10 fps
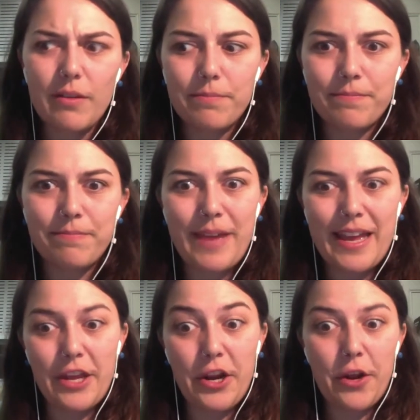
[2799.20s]

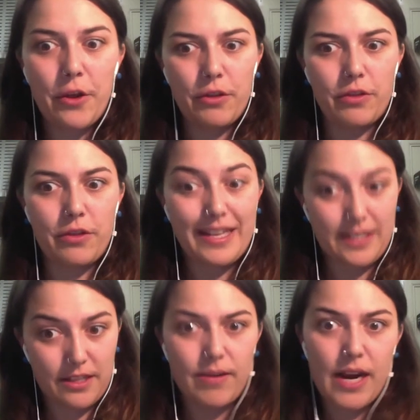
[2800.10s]
being, these
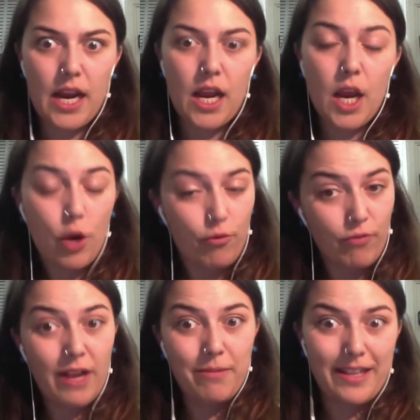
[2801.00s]
three
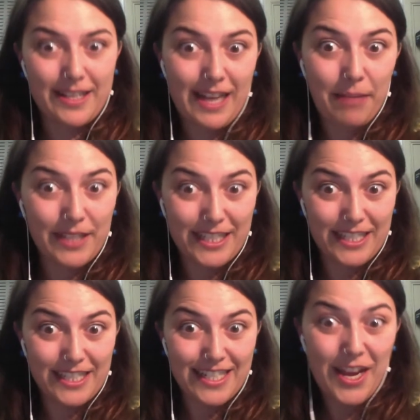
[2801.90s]
really
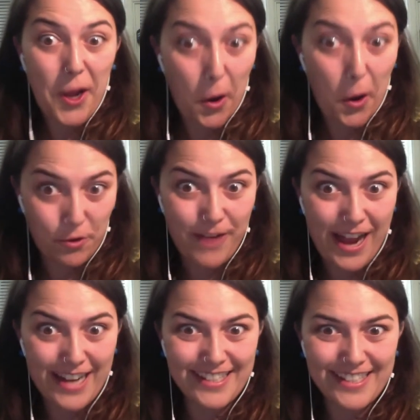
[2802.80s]
well-established older
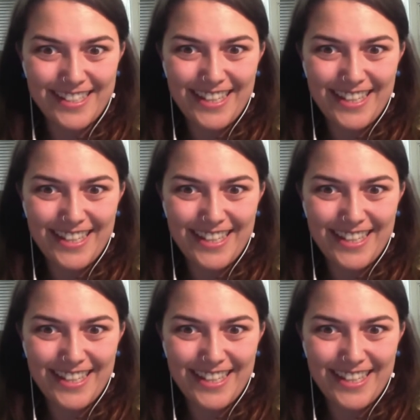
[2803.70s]
writers,